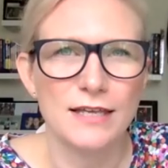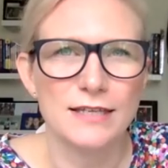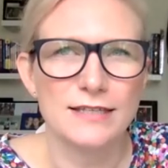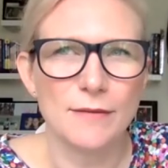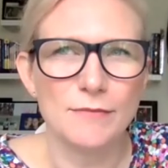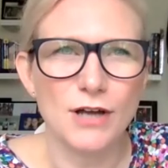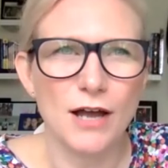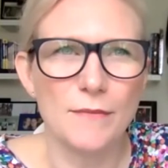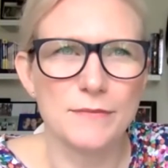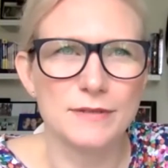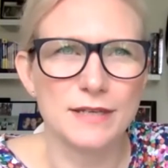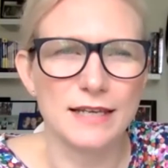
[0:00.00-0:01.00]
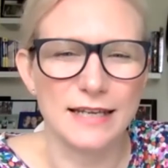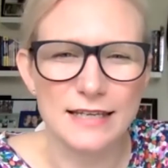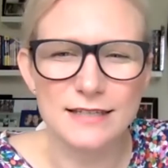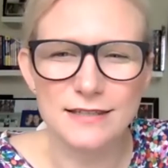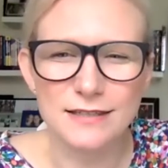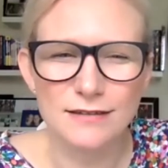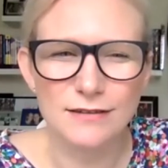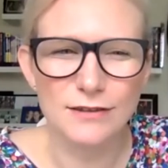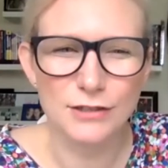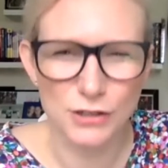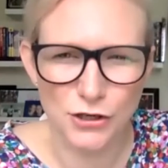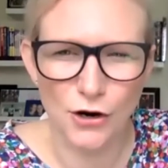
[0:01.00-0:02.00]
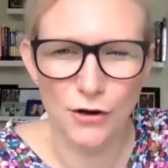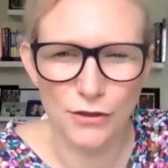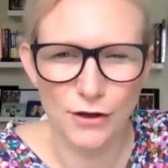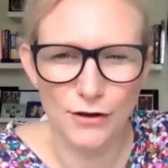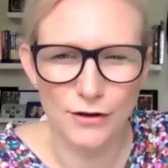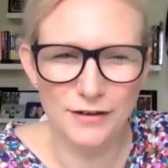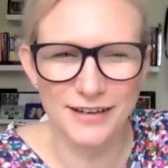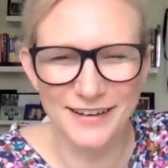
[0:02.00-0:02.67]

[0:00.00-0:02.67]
Sometimes it is the show though.